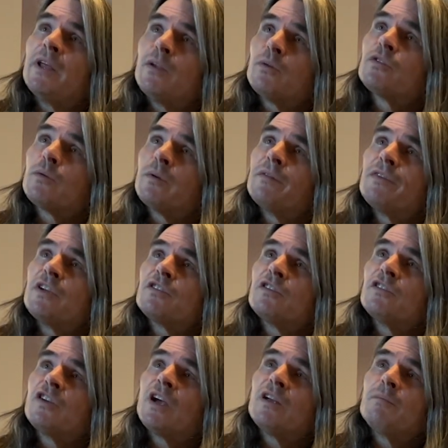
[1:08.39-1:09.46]
There was a revision
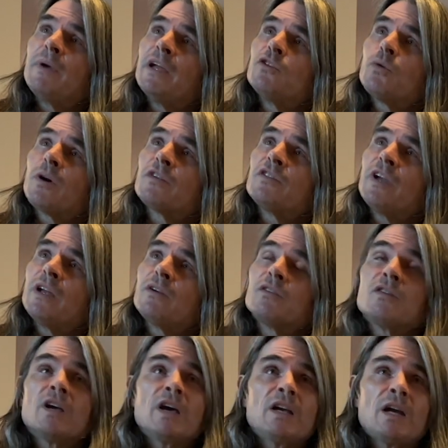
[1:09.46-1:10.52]
made to our standards,
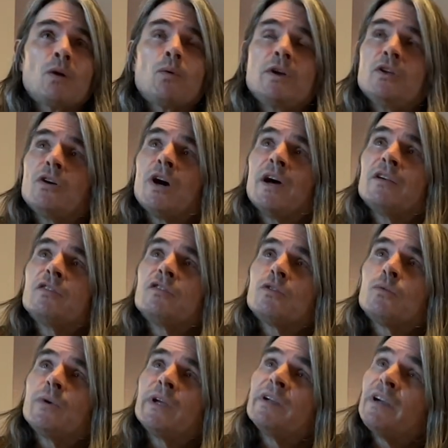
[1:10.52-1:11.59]
and I want you guys to
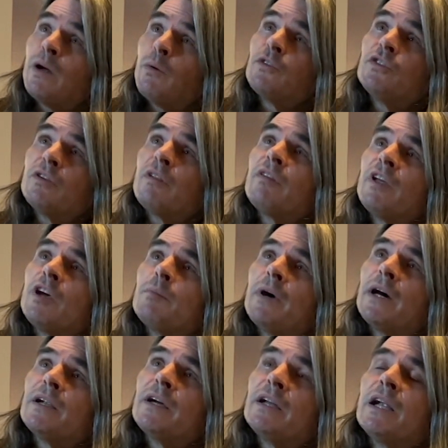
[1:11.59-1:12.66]
read it. I want you to think about
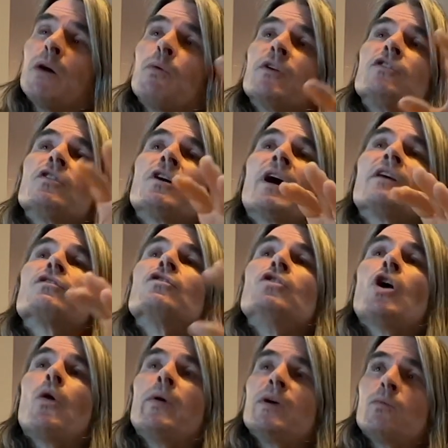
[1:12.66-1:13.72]
it, and I want you guys,
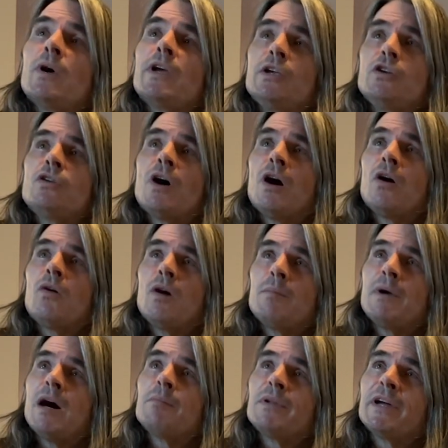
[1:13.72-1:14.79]
knowing what you know
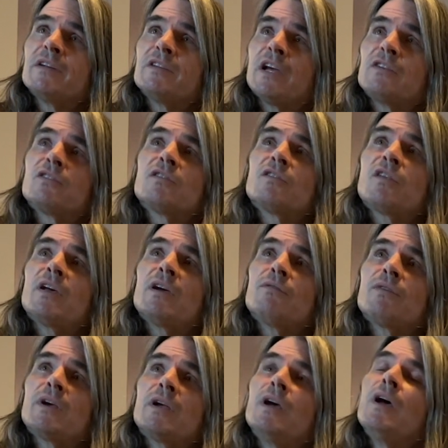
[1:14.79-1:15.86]
about plantation
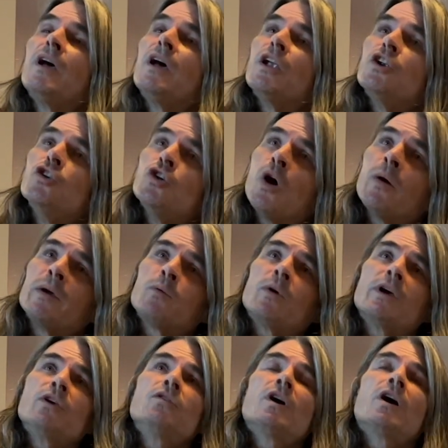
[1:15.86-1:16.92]
slavery, knowing what
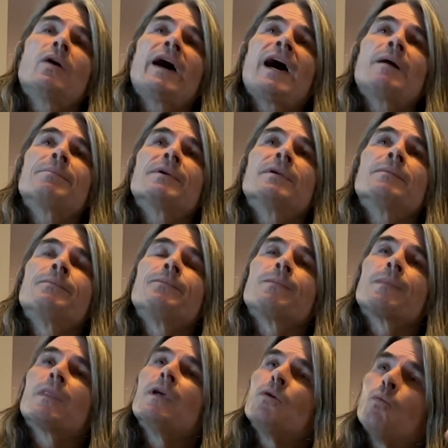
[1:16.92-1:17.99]
you know happened,
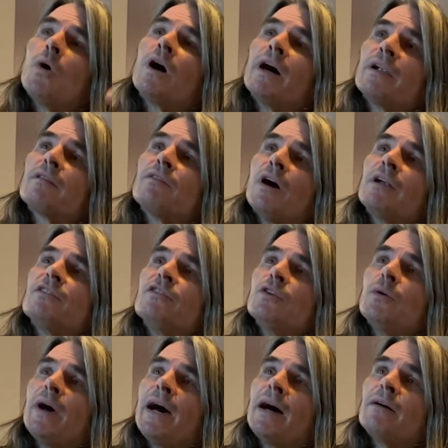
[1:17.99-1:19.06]
what kind of thoughts do you
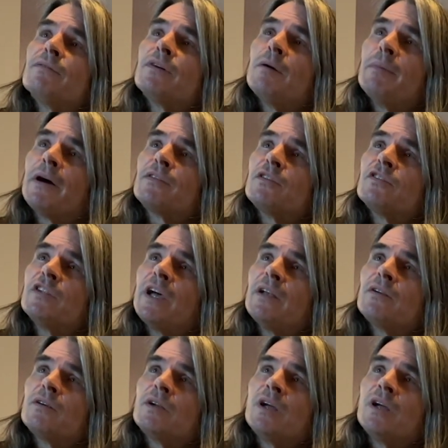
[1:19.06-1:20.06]
have about the standard?